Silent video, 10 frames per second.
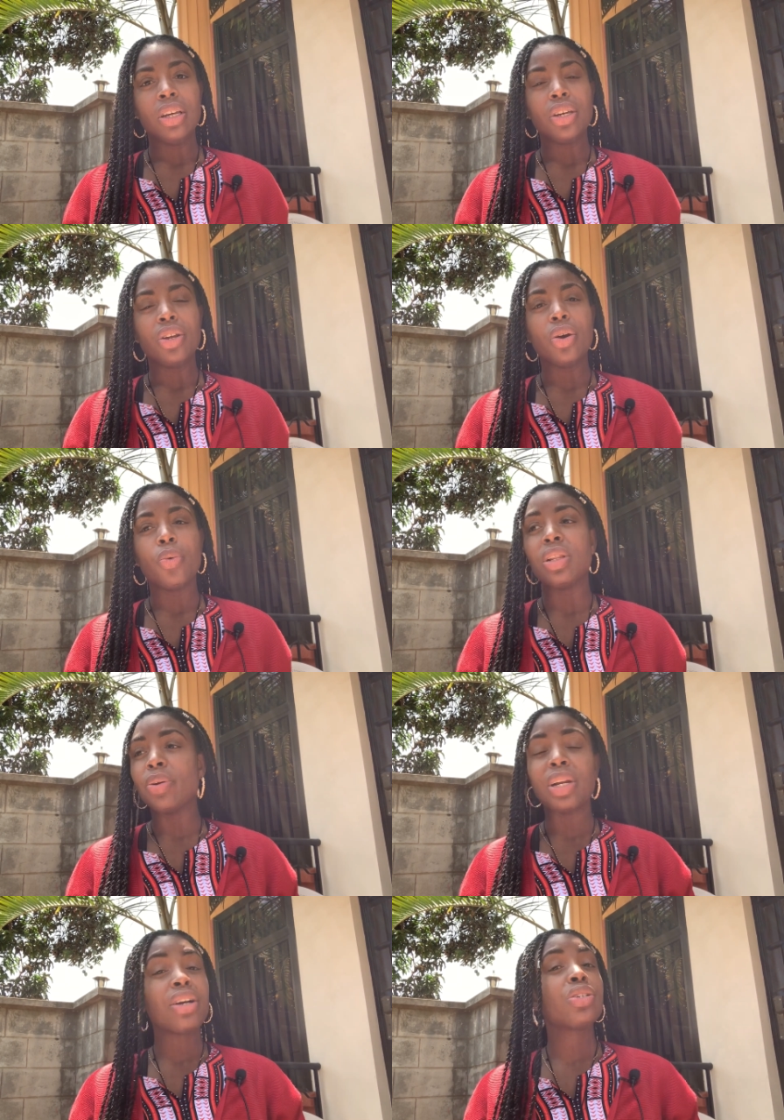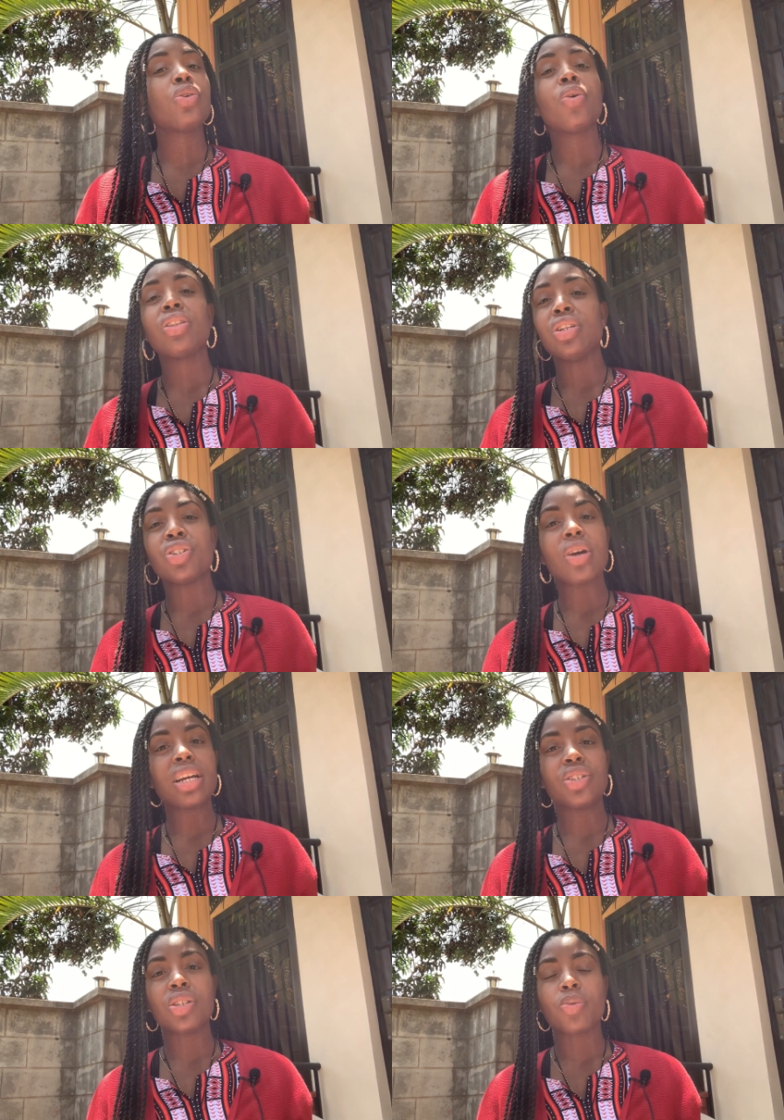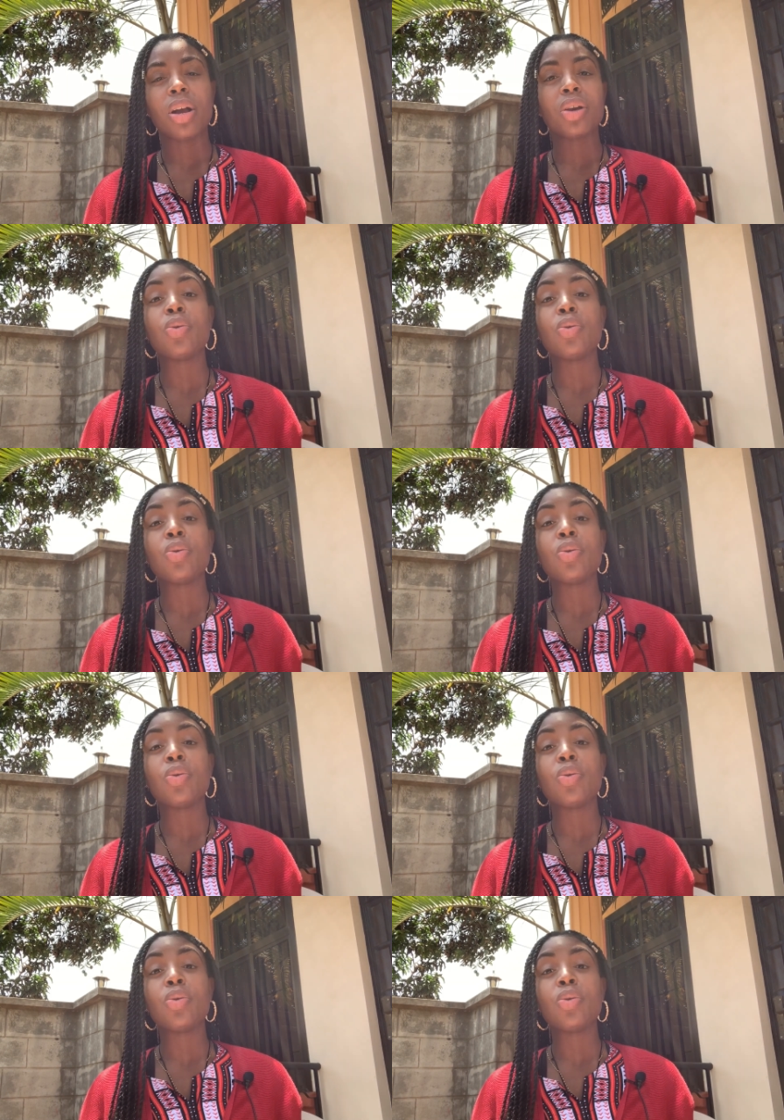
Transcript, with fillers: You know, when there's no other distractions around,